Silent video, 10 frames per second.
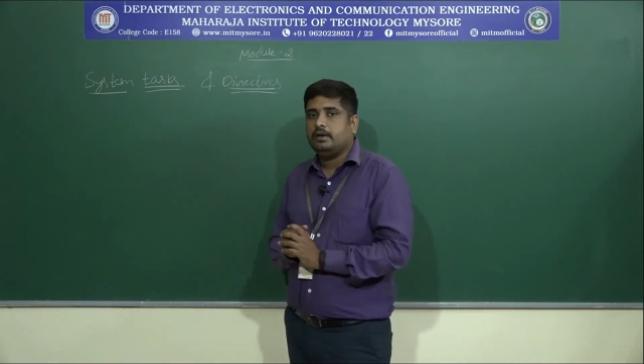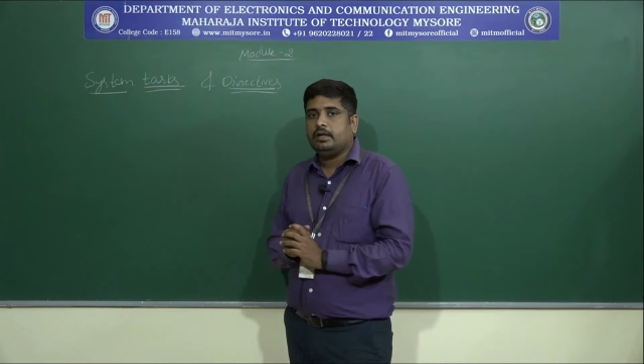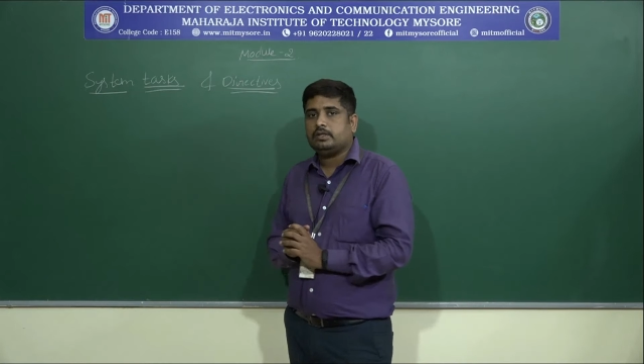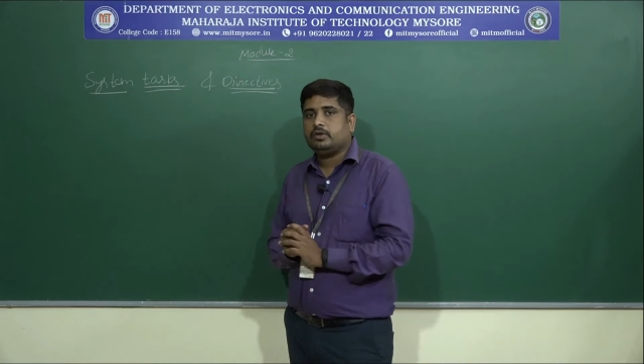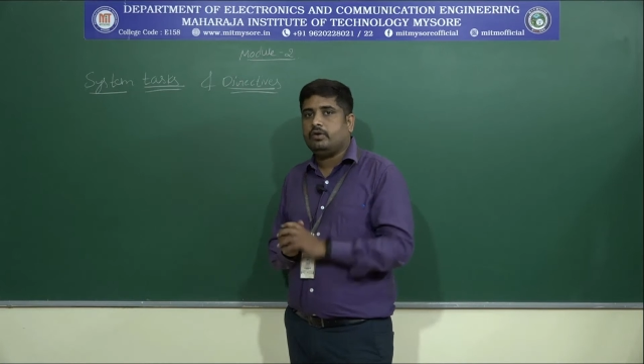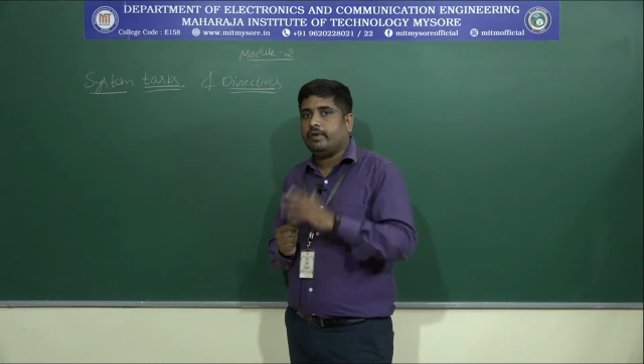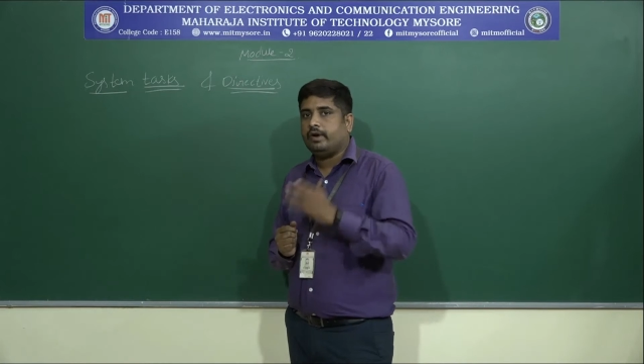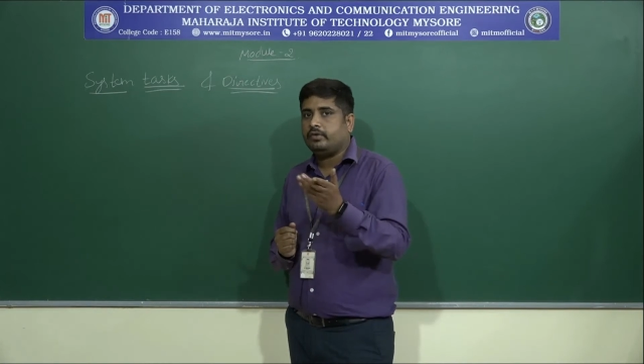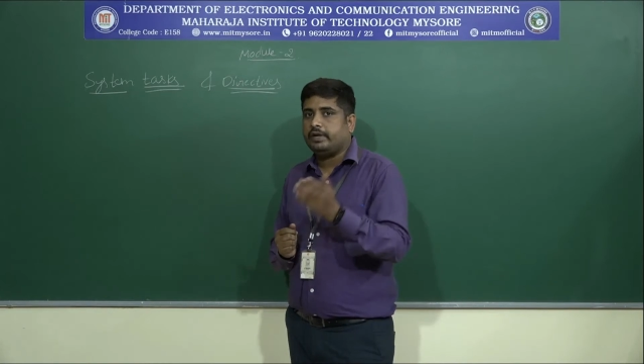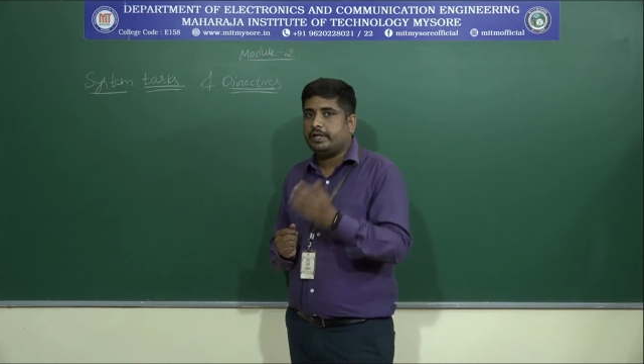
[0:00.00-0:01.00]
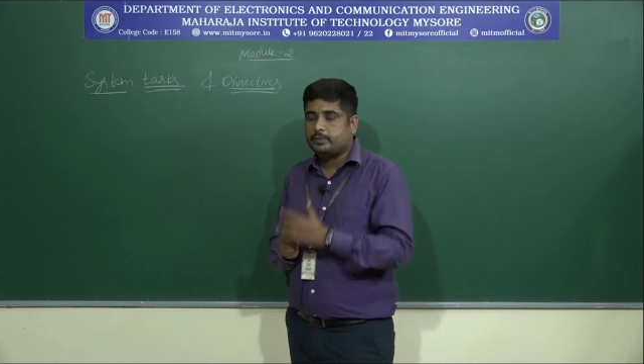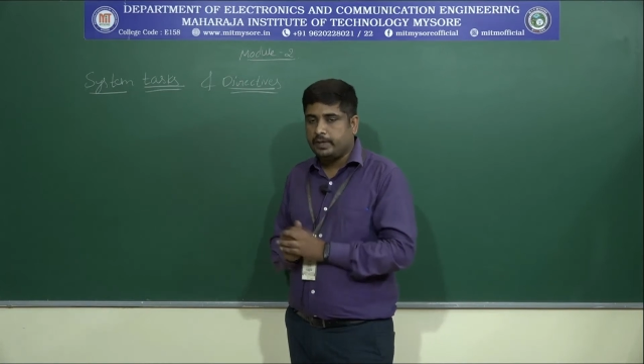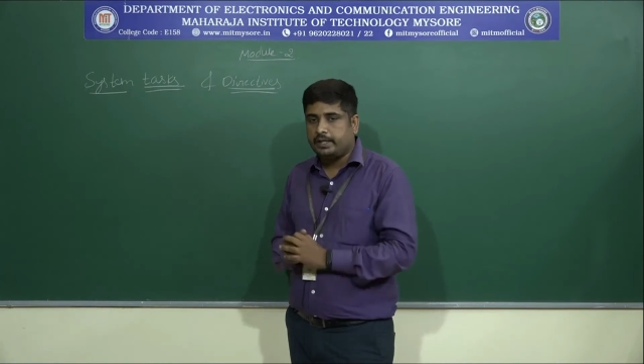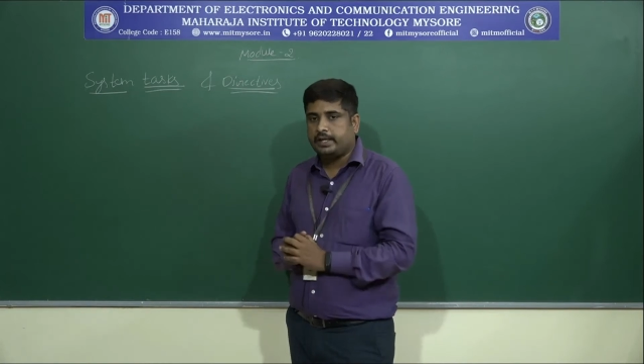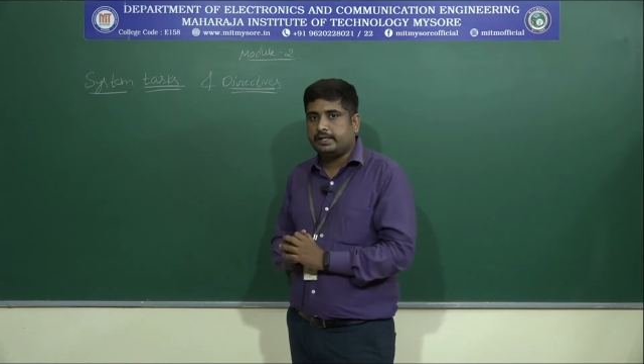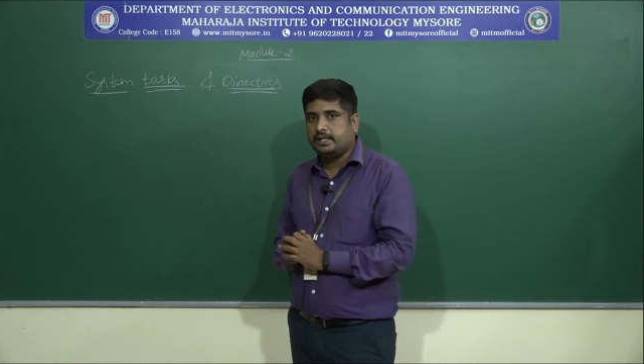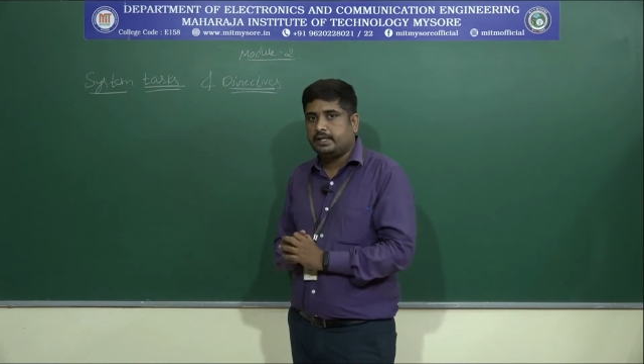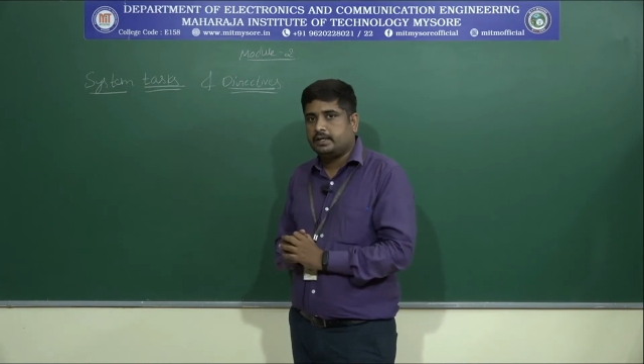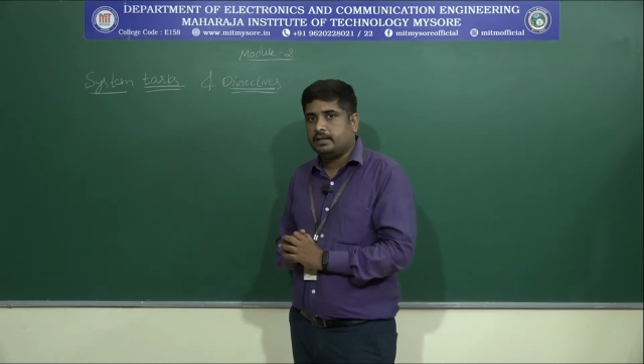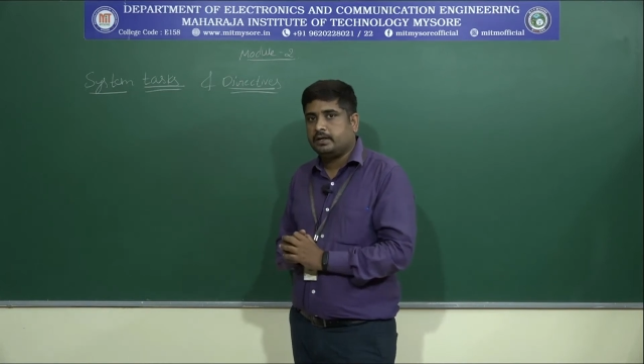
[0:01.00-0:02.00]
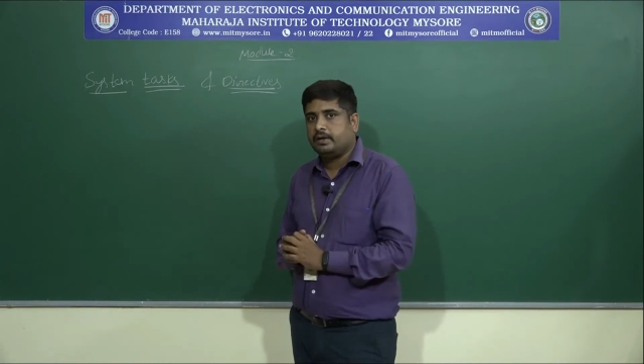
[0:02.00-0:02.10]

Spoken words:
So we have to display the result,